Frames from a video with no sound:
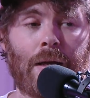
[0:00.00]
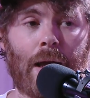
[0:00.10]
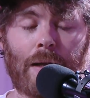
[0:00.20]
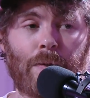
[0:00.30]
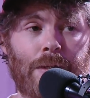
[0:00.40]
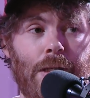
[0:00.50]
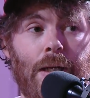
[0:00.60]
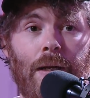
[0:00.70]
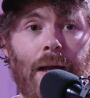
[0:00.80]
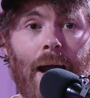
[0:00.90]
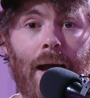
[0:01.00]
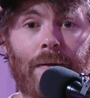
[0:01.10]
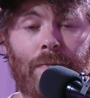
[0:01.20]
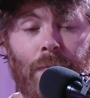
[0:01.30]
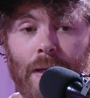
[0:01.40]
and you're seated at
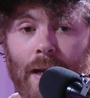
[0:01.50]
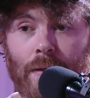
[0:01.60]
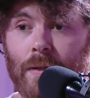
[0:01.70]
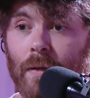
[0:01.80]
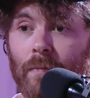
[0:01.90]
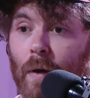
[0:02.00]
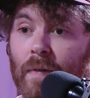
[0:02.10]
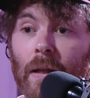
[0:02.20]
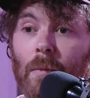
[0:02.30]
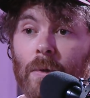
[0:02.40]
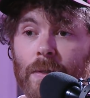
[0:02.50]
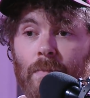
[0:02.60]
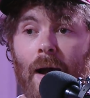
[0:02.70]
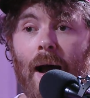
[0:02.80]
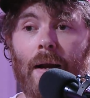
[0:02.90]
the next available
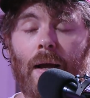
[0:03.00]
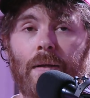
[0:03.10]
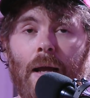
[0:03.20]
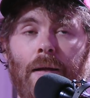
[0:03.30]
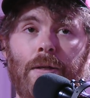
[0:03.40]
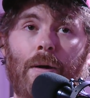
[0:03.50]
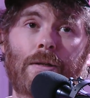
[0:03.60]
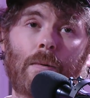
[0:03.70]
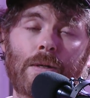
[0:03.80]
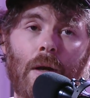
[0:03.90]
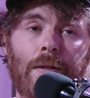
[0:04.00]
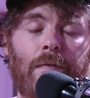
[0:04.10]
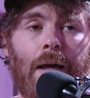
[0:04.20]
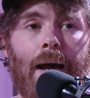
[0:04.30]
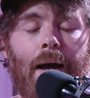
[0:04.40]
spot. And so as a result
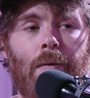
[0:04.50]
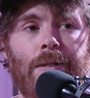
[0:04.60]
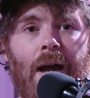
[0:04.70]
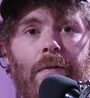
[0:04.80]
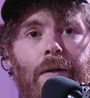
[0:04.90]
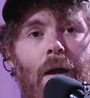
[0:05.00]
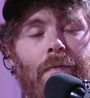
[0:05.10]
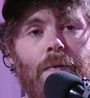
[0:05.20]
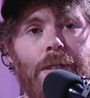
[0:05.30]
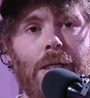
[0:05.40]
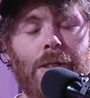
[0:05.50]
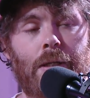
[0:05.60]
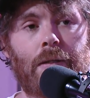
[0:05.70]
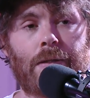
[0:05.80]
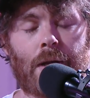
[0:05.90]
of that, I was having
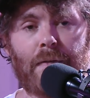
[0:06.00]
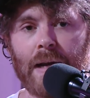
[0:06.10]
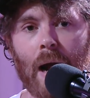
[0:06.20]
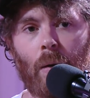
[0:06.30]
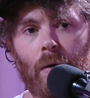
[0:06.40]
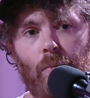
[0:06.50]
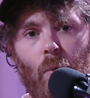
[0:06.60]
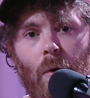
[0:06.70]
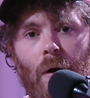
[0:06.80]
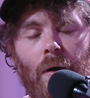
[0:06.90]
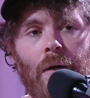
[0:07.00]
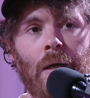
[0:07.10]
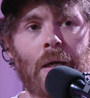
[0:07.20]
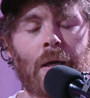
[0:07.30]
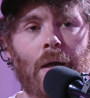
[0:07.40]
conversations of an hour or more
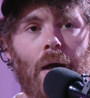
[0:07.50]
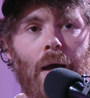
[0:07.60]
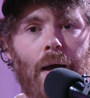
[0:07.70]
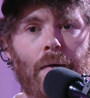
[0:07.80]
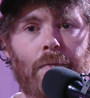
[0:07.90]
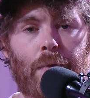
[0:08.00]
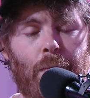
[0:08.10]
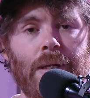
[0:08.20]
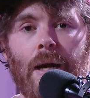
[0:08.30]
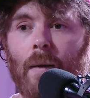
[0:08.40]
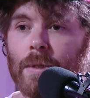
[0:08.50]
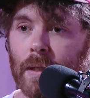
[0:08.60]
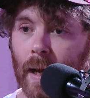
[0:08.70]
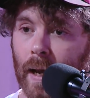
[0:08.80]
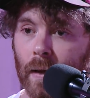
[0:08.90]
3 times a
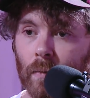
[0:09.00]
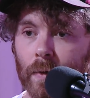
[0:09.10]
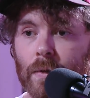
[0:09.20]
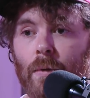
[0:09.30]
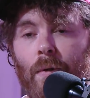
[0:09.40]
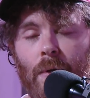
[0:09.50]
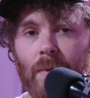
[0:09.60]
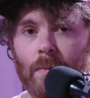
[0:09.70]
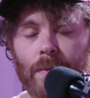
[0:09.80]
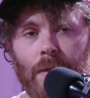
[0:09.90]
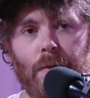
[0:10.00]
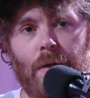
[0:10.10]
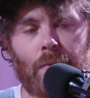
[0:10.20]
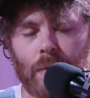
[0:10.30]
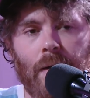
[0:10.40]
day with 2 to 3 people. So,
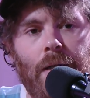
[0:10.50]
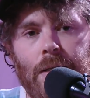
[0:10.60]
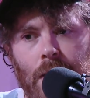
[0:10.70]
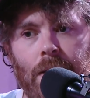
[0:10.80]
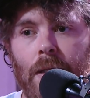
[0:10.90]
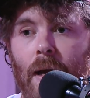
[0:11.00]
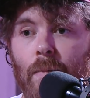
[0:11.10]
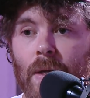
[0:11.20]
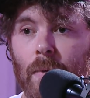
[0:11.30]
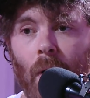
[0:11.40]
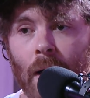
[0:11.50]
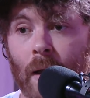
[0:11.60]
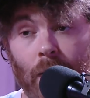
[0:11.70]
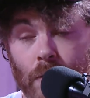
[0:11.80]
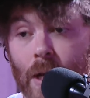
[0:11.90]
talking to 6 to 9 people
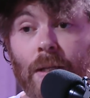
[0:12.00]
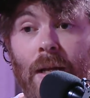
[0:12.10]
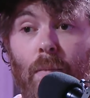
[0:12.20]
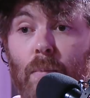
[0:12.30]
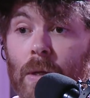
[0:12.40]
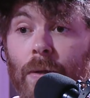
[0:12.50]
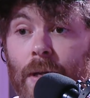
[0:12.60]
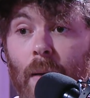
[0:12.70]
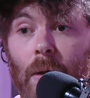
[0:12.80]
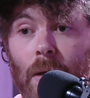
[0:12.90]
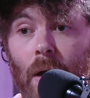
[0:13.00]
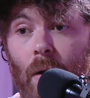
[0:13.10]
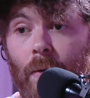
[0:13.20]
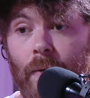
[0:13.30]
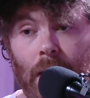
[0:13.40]
just at mealtime
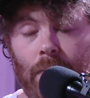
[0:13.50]
alone,